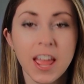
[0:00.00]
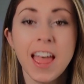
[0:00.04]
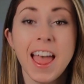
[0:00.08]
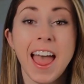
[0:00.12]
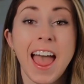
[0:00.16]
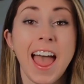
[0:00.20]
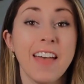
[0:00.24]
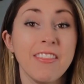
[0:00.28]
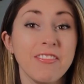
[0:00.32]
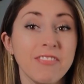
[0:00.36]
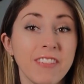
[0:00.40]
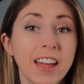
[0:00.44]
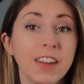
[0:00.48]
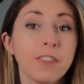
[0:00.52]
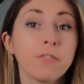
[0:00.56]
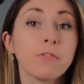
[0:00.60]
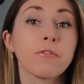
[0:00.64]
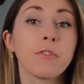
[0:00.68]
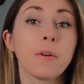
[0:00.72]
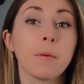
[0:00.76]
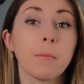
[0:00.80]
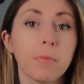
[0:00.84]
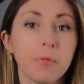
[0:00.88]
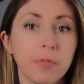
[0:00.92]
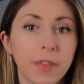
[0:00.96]
And
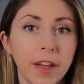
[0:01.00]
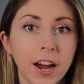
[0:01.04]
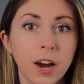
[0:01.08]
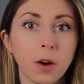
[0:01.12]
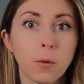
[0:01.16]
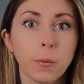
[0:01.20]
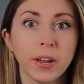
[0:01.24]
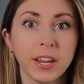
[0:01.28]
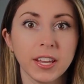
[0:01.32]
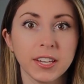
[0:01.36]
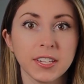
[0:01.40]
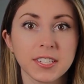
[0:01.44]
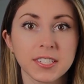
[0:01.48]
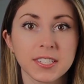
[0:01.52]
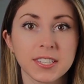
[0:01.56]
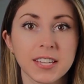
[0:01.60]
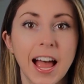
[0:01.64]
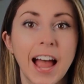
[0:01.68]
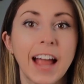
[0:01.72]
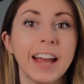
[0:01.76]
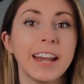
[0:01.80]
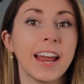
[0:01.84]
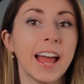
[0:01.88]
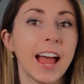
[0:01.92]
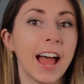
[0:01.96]
then from there, we can
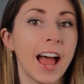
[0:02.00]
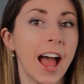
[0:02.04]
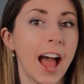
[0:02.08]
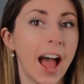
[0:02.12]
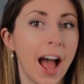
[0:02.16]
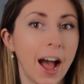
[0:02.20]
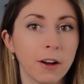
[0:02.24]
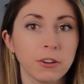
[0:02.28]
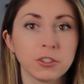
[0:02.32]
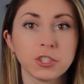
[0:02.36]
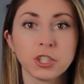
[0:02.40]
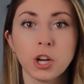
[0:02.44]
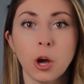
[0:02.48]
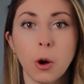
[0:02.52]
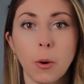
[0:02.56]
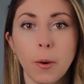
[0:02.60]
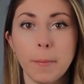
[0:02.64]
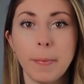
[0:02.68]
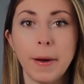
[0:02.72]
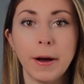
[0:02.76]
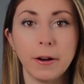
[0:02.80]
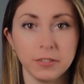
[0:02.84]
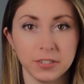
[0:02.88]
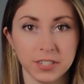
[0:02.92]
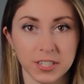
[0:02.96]
decide how to go
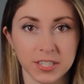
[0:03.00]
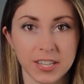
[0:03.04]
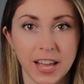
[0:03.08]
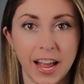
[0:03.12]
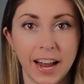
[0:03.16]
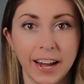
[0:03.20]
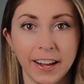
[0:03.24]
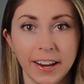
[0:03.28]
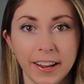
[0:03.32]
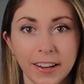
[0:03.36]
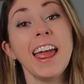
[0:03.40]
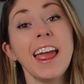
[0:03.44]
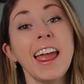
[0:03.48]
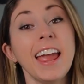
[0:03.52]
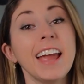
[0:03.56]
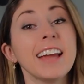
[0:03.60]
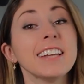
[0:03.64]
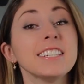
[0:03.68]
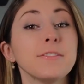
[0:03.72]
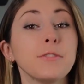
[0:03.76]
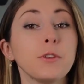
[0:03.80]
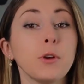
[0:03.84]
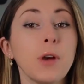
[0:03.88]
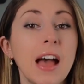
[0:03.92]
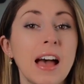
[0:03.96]
about designing.
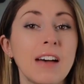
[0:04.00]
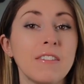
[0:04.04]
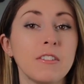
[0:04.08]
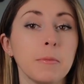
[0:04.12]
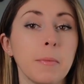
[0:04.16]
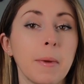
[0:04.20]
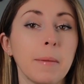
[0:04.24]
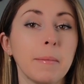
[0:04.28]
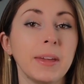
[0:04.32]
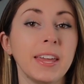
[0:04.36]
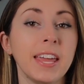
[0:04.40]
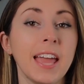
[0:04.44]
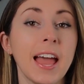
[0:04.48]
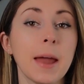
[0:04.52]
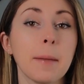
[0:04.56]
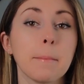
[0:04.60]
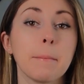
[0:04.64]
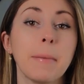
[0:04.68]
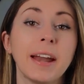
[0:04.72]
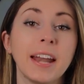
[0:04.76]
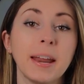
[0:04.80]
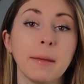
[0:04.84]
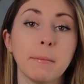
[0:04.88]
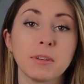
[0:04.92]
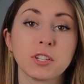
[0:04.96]
And if you haven't met me yet,
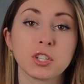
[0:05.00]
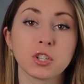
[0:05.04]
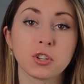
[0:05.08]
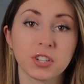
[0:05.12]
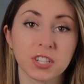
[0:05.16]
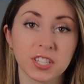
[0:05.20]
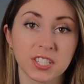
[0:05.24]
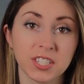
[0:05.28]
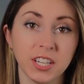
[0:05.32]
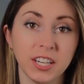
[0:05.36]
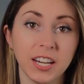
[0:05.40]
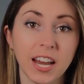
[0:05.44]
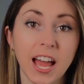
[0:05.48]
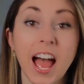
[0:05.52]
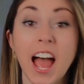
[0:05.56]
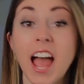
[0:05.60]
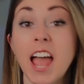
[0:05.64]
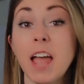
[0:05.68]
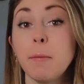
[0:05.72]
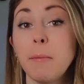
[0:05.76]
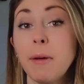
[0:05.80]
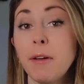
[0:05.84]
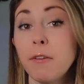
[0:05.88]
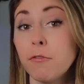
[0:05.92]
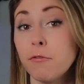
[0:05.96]
my name is Christina.
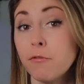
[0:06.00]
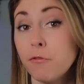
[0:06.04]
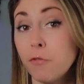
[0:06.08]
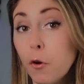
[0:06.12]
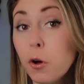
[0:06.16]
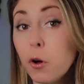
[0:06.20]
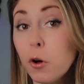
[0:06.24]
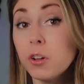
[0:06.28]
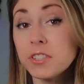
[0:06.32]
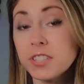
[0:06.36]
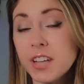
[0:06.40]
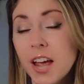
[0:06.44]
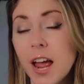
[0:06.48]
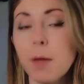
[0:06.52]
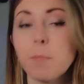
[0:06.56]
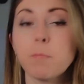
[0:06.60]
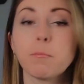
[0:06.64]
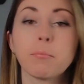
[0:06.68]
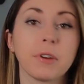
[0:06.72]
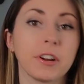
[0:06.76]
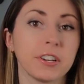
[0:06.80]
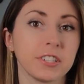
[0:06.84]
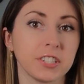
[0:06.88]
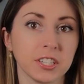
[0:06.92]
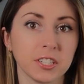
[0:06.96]
I am a full-time
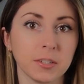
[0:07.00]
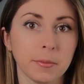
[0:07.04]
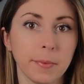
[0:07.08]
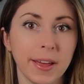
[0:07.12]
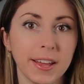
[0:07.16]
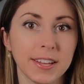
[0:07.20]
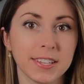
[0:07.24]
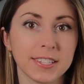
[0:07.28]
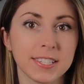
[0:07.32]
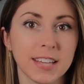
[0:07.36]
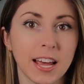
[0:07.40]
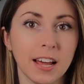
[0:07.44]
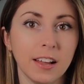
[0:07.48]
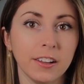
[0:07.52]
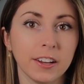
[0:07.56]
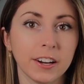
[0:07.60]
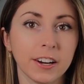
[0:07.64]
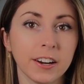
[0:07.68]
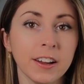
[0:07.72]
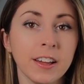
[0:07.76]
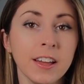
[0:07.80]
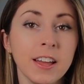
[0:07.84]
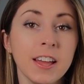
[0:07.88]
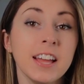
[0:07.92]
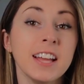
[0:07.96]
print-on-demand
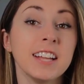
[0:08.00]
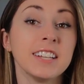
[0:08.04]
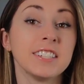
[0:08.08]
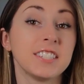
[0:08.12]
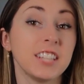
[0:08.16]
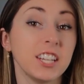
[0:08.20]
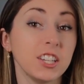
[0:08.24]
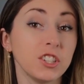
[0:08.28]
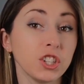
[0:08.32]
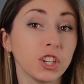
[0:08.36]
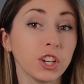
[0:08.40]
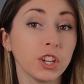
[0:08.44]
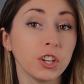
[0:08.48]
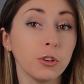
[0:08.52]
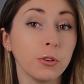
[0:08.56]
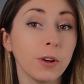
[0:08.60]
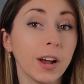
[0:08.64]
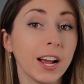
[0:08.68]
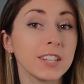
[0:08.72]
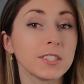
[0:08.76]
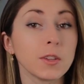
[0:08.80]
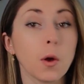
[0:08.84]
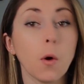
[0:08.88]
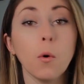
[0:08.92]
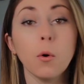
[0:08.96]
seller, teaching you
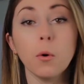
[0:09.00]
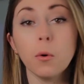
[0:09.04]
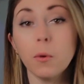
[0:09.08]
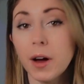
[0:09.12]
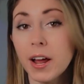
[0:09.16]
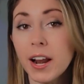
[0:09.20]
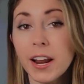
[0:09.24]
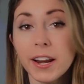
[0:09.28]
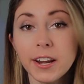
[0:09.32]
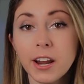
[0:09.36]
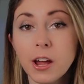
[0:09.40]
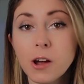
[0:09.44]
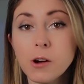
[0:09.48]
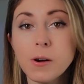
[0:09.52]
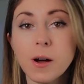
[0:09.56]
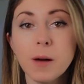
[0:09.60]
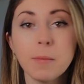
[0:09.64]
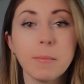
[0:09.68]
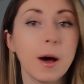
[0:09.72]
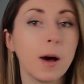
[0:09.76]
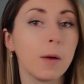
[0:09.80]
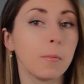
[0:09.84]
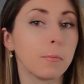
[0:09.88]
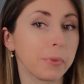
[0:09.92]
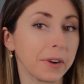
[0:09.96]
guys what I know
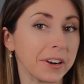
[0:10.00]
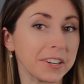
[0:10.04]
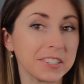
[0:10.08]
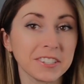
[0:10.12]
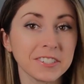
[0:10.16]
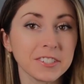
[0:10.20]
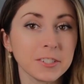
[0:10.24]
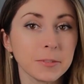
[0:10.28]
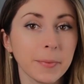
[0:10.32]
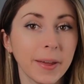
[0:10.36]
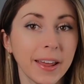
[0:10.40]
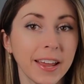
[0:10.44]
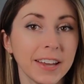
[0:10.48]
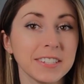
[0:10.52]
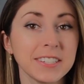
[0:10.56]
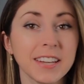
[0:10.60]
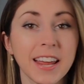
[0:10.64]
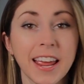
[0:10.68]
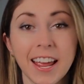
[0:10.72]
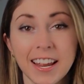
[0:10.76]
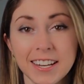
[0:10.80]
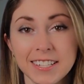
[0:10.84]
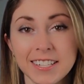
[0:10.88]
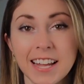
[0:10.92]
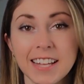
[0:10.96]
about print-on-demand
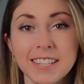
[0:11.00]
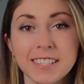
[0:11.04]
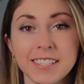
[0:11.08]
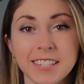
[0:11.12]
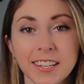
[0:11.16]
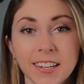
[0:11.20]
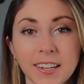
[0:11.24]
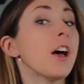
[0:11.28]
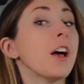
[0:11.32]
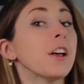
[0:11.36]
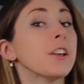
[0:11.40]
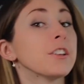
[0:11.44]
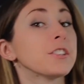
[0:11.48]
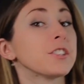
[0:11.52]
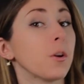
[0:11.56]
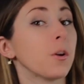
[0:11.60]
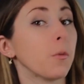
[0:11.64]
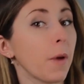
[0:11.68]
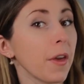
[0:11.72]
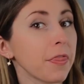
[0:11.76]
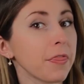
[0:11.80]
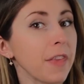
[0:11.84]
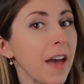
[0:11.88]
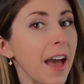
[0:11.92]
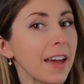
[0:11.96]
and Etsy. So
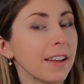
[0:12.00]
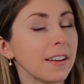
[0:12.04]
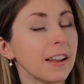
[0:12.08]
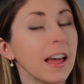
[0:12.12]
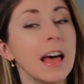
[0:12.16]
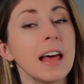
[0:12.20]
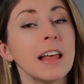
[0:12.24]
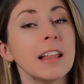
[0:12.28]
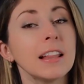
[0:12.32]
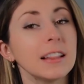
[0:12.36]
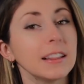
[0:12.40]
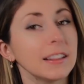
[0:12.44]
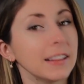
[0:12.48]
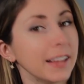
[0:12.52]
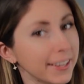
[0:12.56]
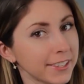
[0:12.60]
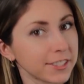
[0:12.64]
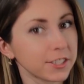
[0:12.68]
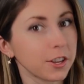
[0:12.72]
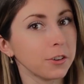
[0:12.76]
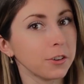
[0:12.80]
with that, let's go